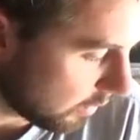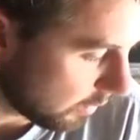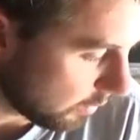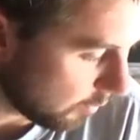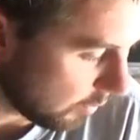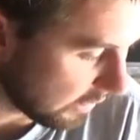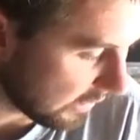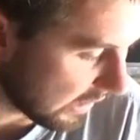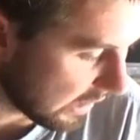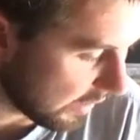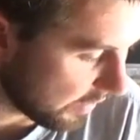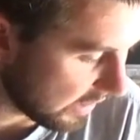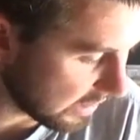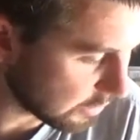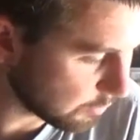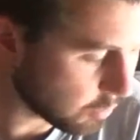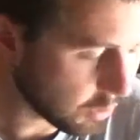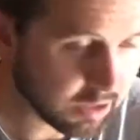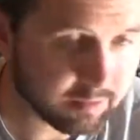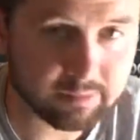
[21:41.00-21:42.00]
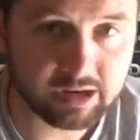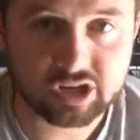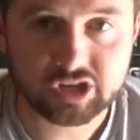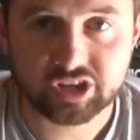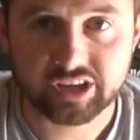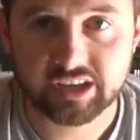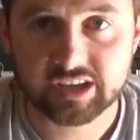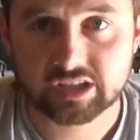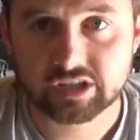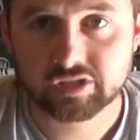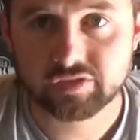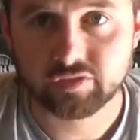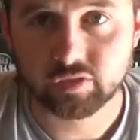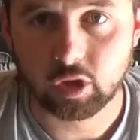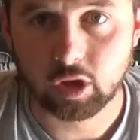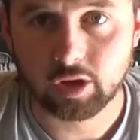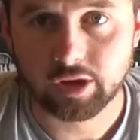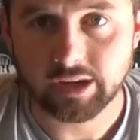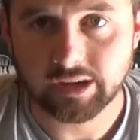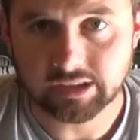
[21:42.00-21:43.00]
but yeah, that's pretty much it as
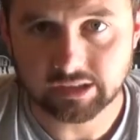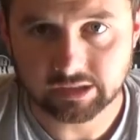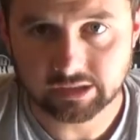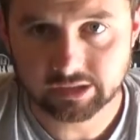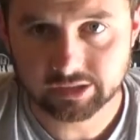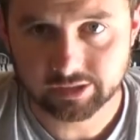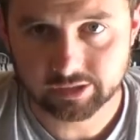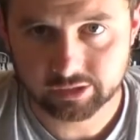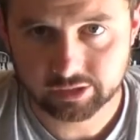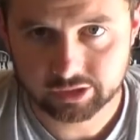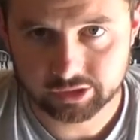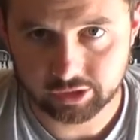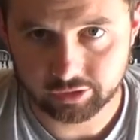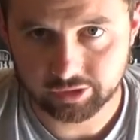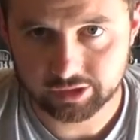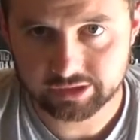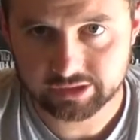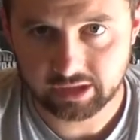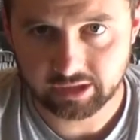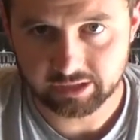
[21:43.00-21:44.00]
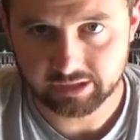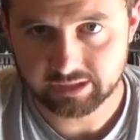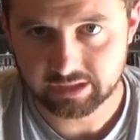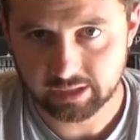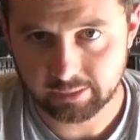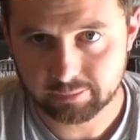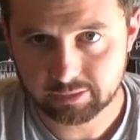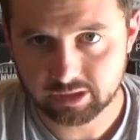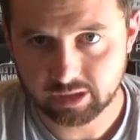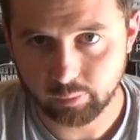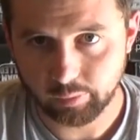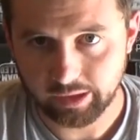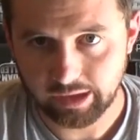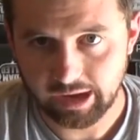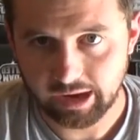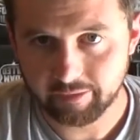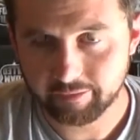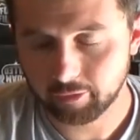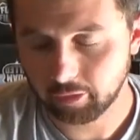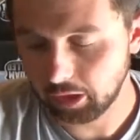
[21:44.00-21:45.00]
far as snow goose hunting tips that we
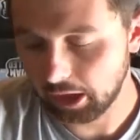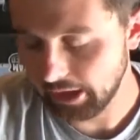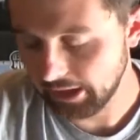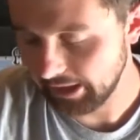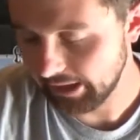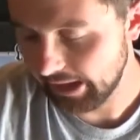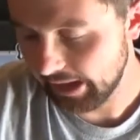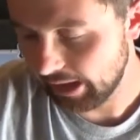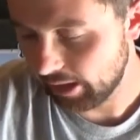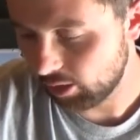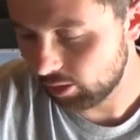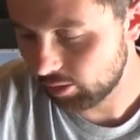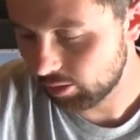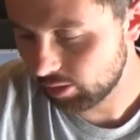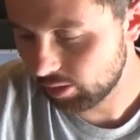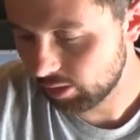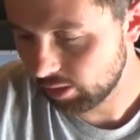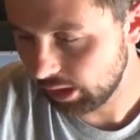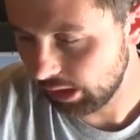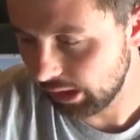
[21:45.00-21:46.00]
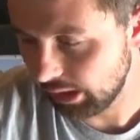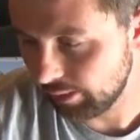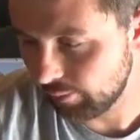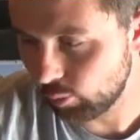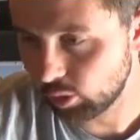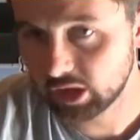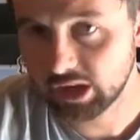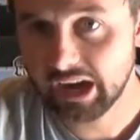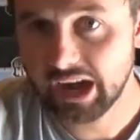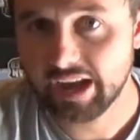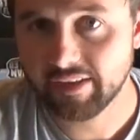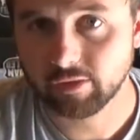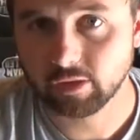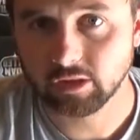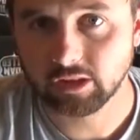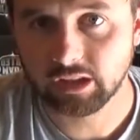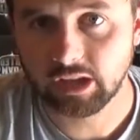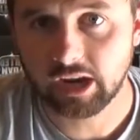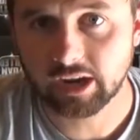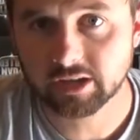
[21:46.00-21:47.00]
have for right now. We're going to have a
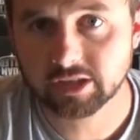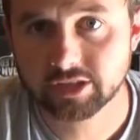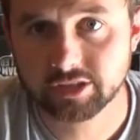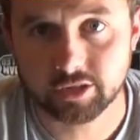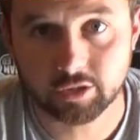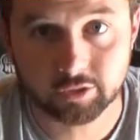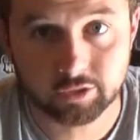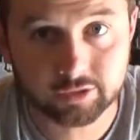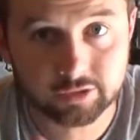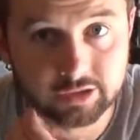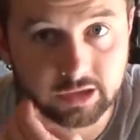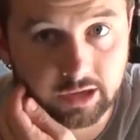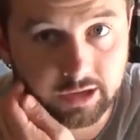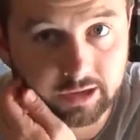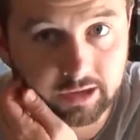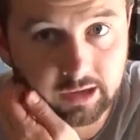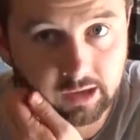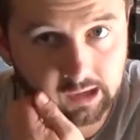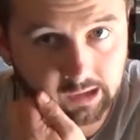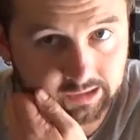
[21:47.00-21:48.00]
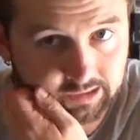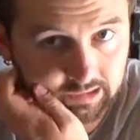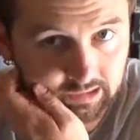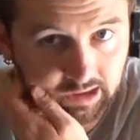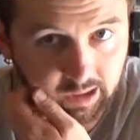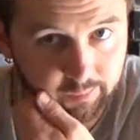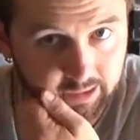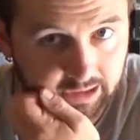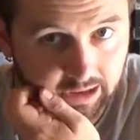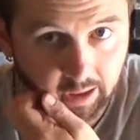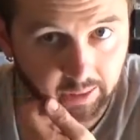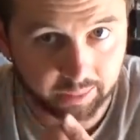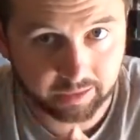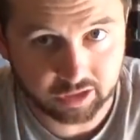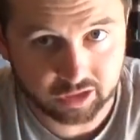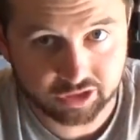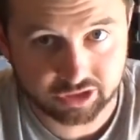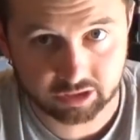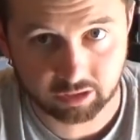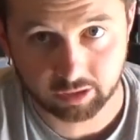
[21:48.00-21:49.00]
lot of snow goose hunting content coming out
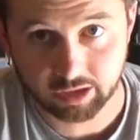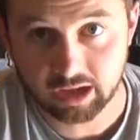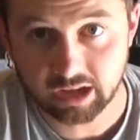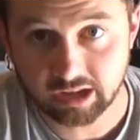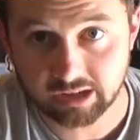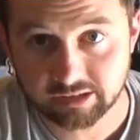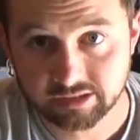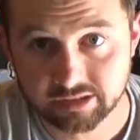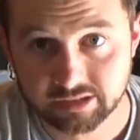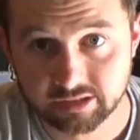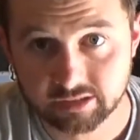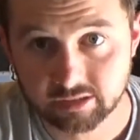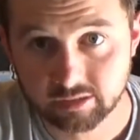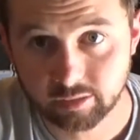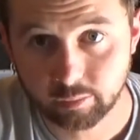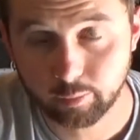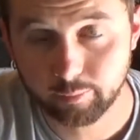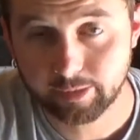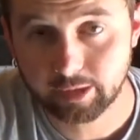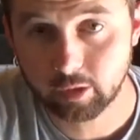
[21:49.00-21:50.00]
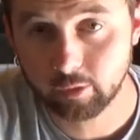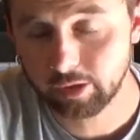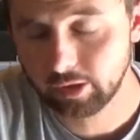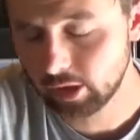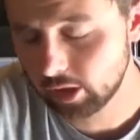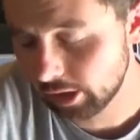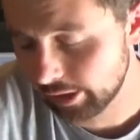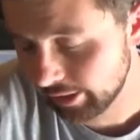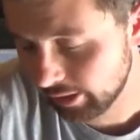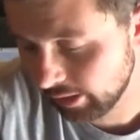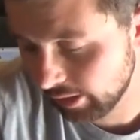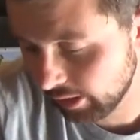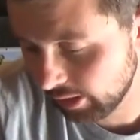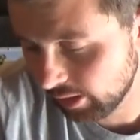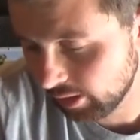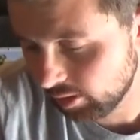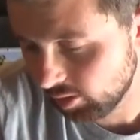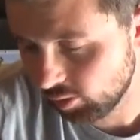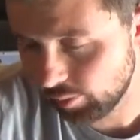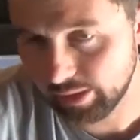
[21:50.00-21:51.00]
this year on hunts that will be going on.
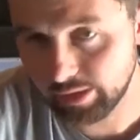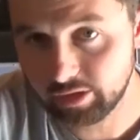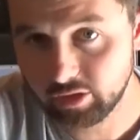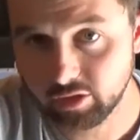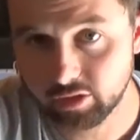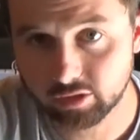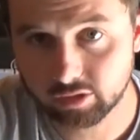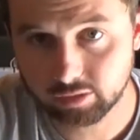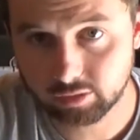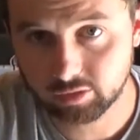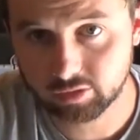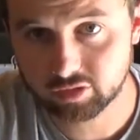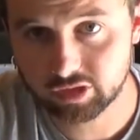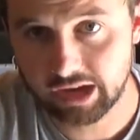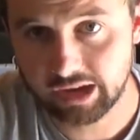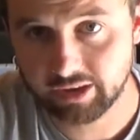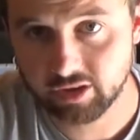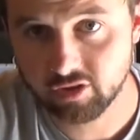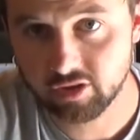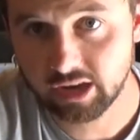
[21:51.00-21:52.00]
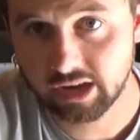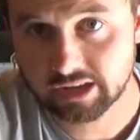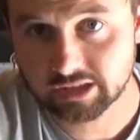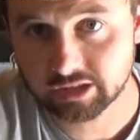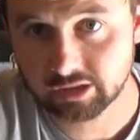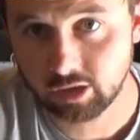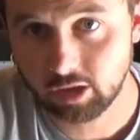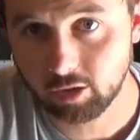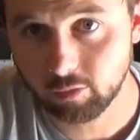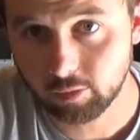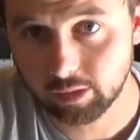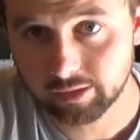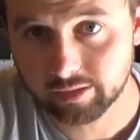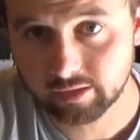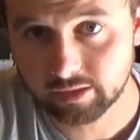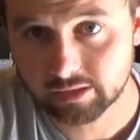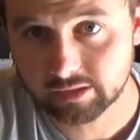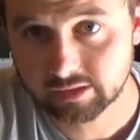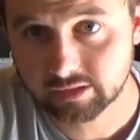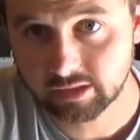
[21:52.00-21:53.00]
We'll be dragging you guys along
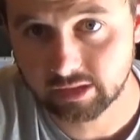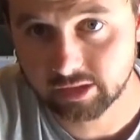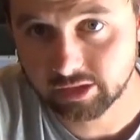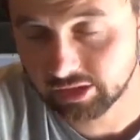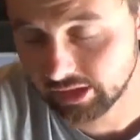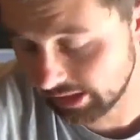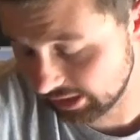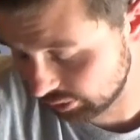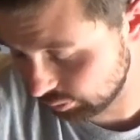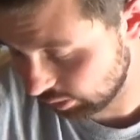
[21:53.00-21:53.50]
with us, letting you guys